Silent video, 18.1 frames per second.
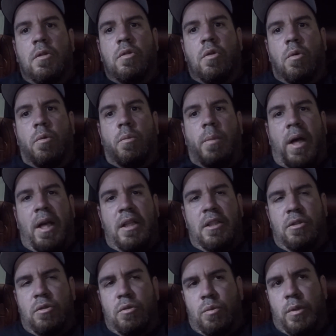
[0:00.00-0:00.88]
my
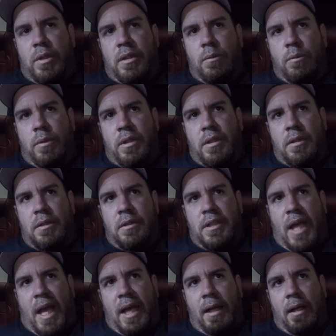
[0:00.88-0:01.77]
issues with
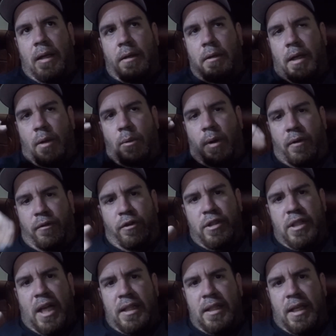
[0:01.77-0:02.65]
Jack. Okay, when I
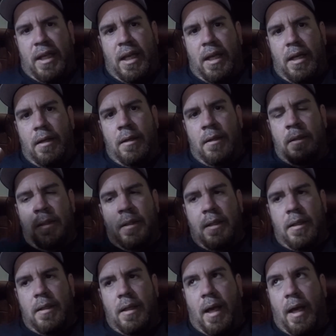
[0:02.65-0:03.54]
first got the kit,
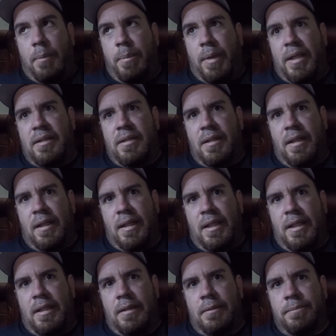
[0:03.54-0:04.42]
I basically